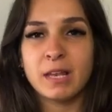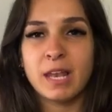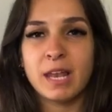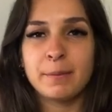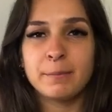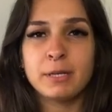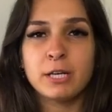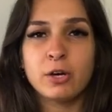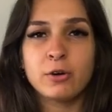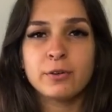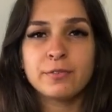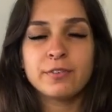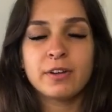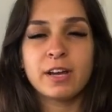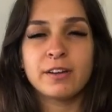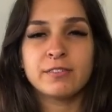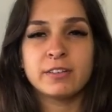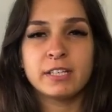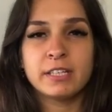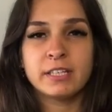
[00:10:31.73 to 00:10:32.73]
Let me know if you
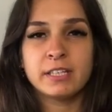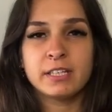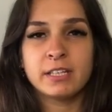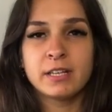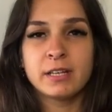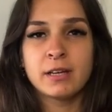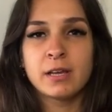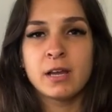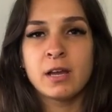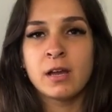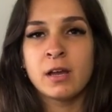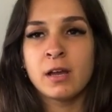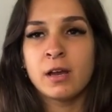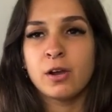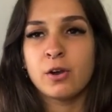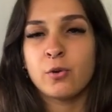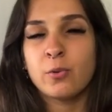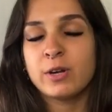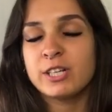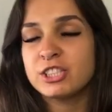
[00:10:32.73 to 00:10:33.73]
have any
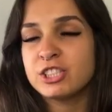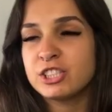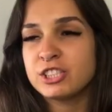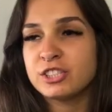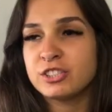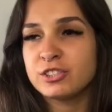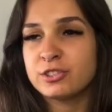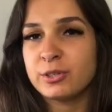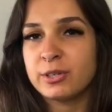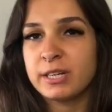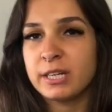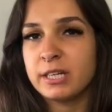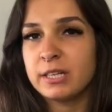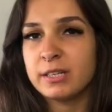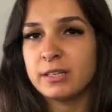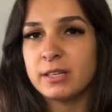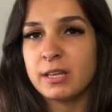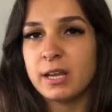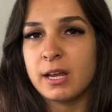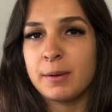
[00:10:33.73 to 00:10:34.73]
questions or
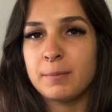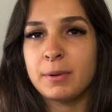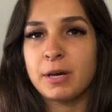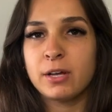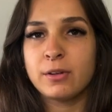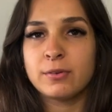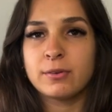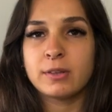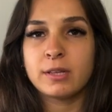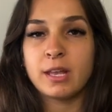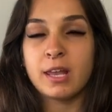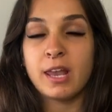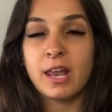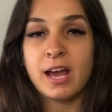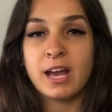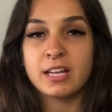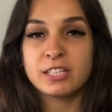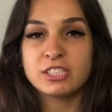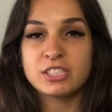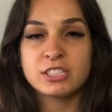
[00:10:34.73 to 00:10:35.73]
anything about
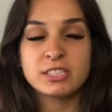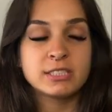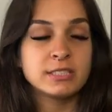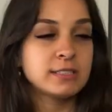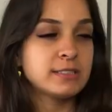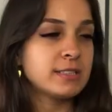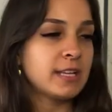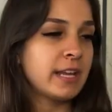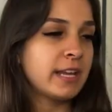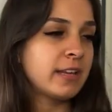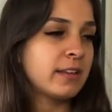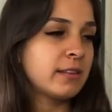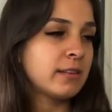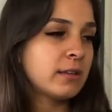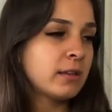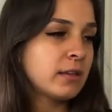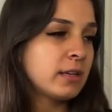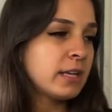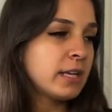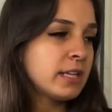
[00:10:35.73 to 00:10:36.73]
lashes, like
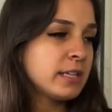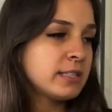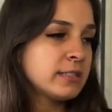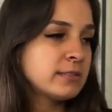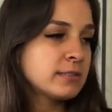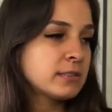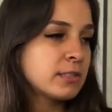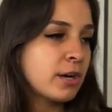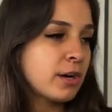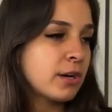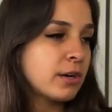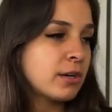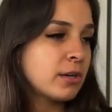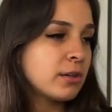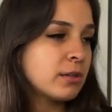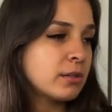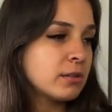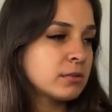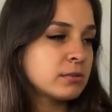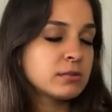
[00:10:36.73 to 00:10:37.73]
thickness,
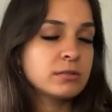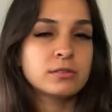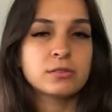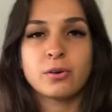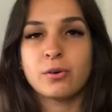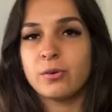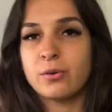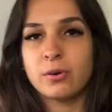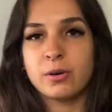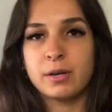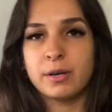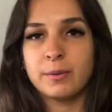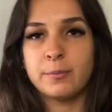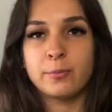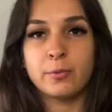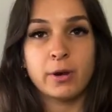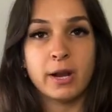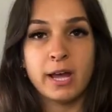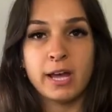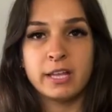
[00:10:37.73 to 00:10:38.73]
curls, or
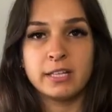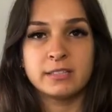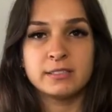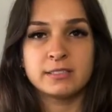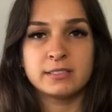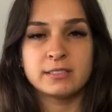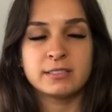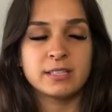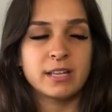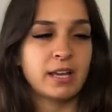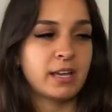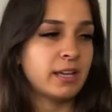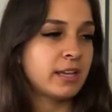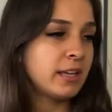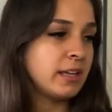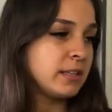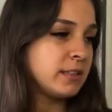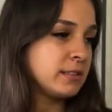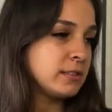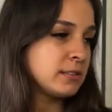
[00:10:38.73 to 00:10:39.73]
brands. I
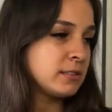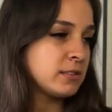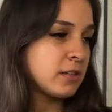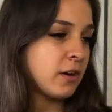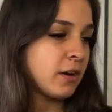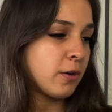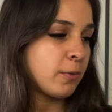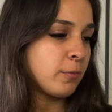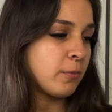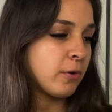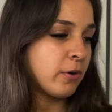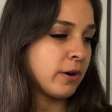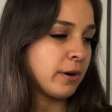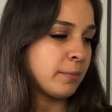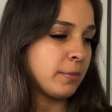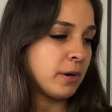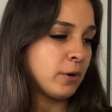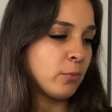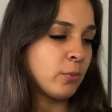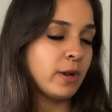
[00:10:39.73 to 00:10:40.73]
can talk more
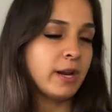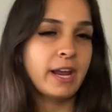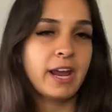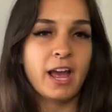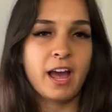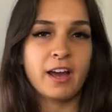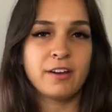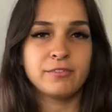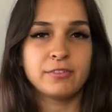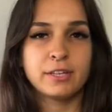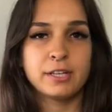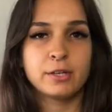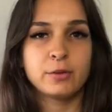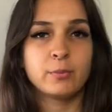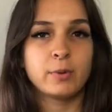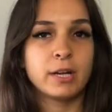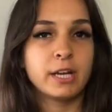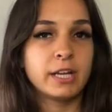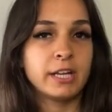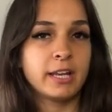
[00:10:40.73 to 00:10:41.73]
about what I have here,
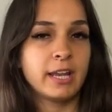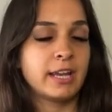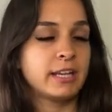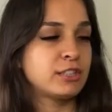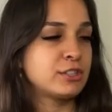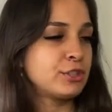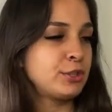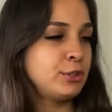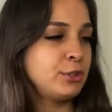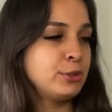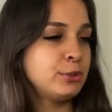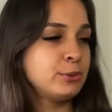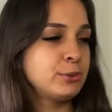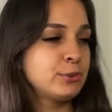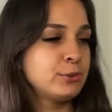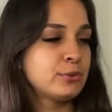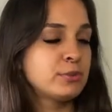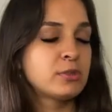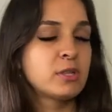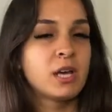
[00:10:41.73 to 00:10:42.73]
what I like to
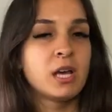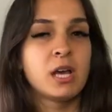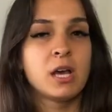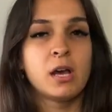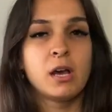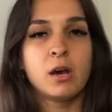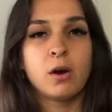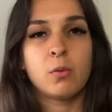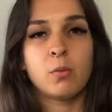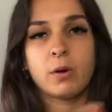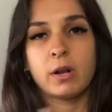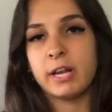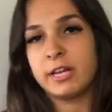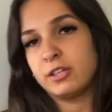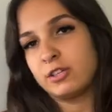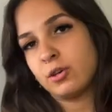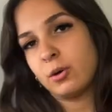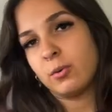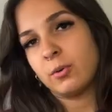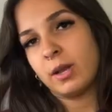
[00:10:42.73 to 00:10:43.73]
use, what I
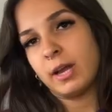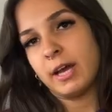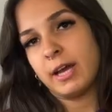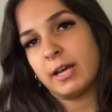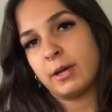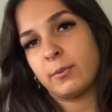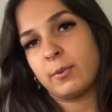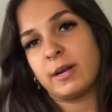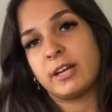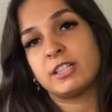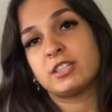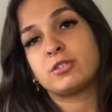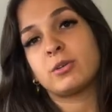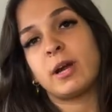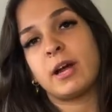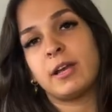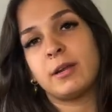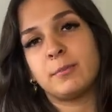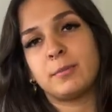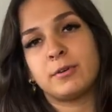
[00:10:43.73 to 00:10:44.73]
don't like, what I
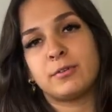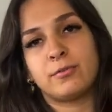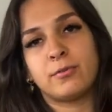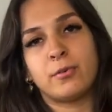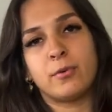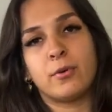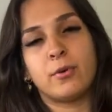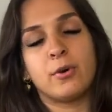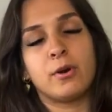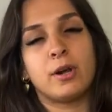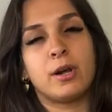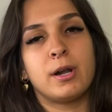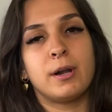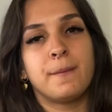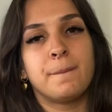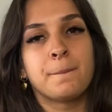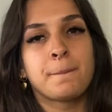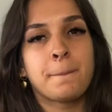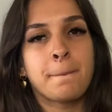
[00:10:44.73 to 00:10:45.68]
tried before,